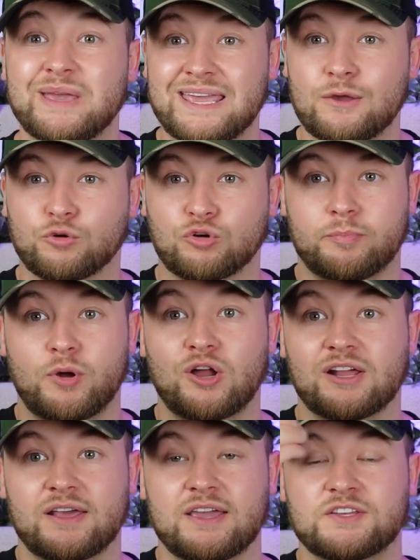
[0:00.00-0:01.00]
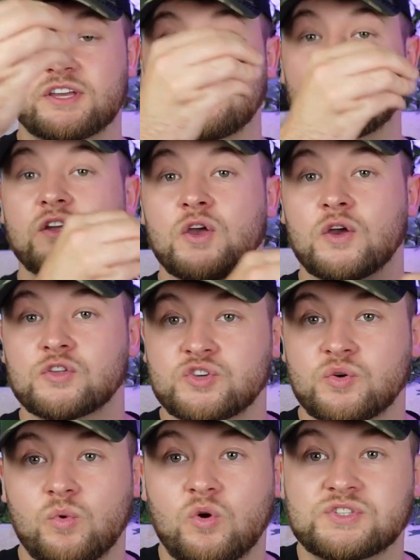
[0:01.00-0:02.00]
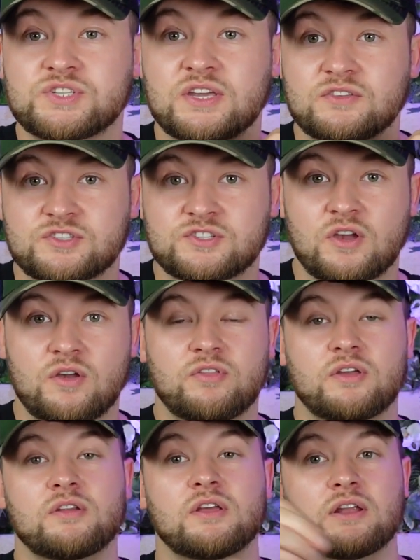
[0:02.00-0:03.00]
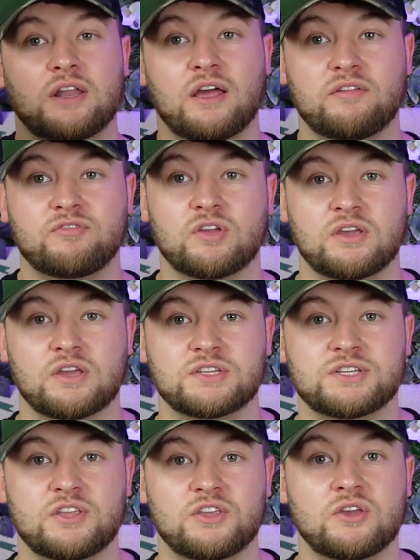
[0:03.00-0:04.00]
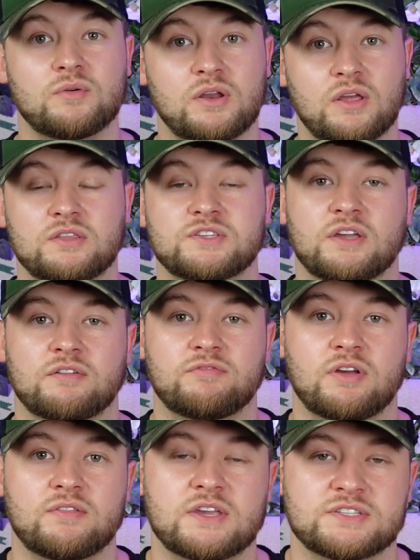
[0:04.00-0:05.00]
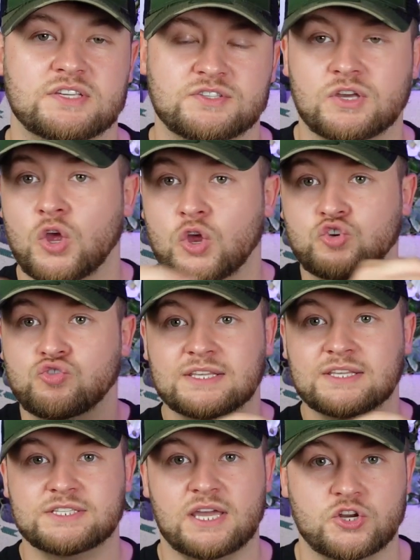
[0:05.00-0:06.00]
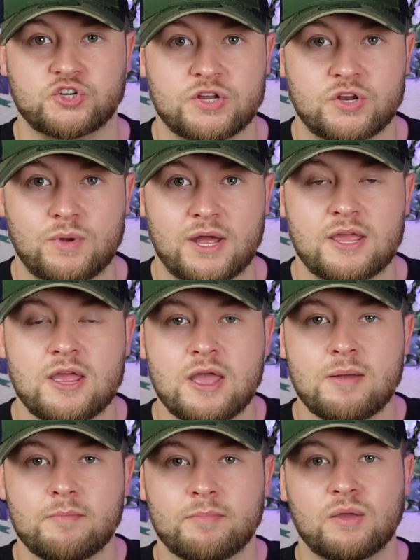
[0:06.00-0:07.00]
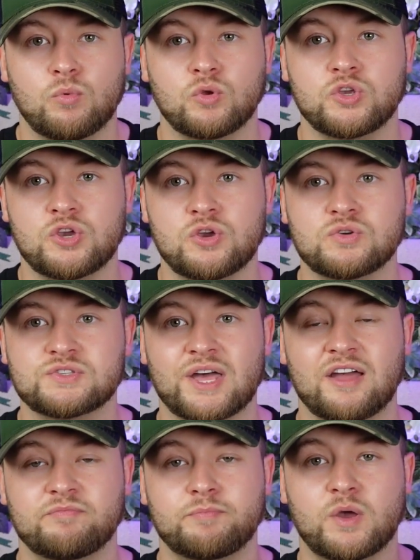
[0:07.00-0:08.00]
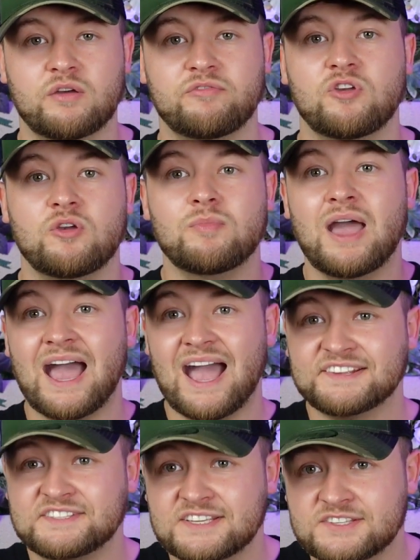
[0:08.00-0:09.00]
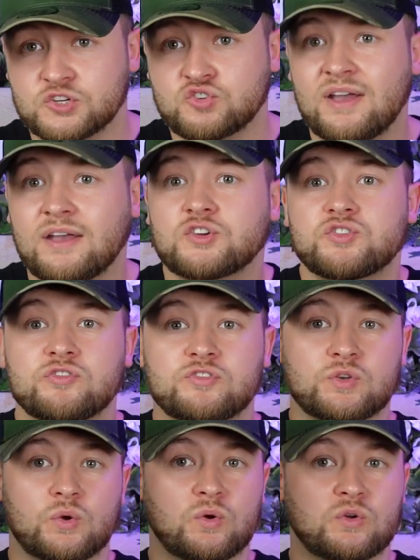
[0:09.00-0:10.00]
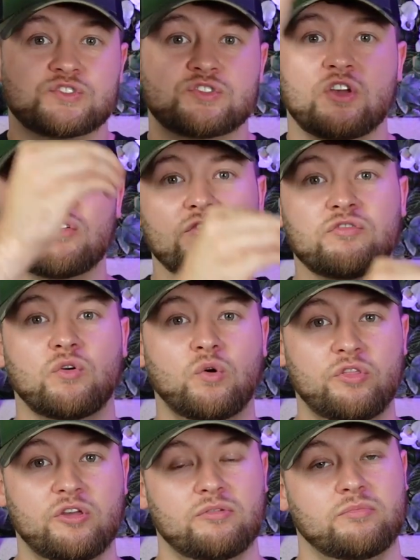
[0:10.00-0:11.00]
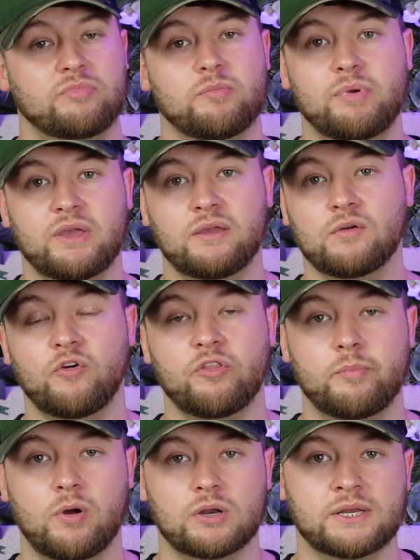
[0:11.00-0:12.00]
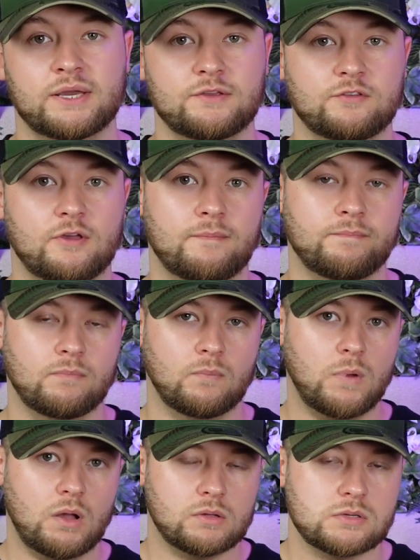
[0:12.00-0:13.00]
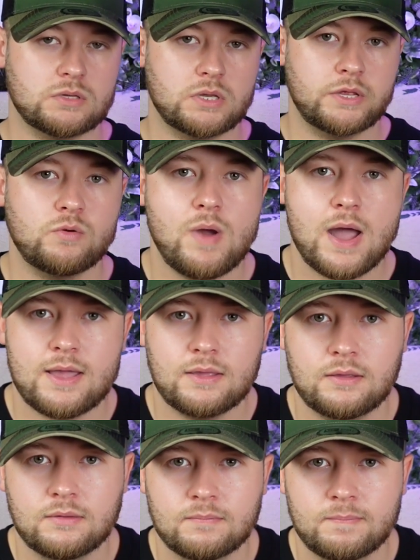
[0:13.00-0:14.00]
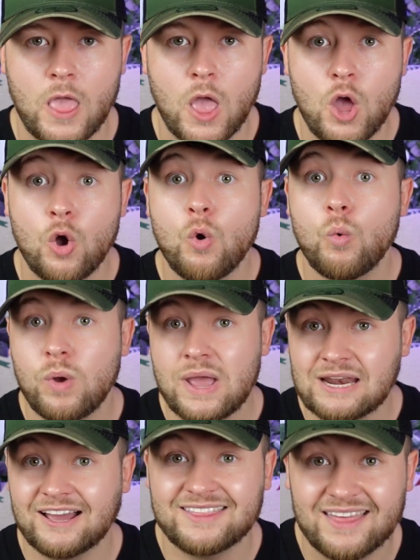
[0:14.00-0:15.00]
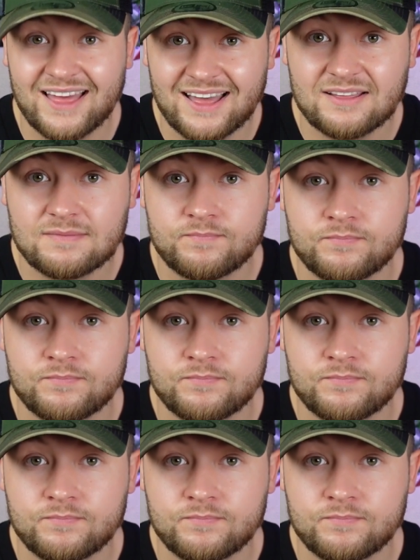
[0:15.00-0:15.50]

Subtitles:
bee or a pollinator towards it so that life can continue and stuff like this. It's a transaction in a way, but it will use that perfume as its attraction source for the bee or the pollinator. Well, in a way, we're like that,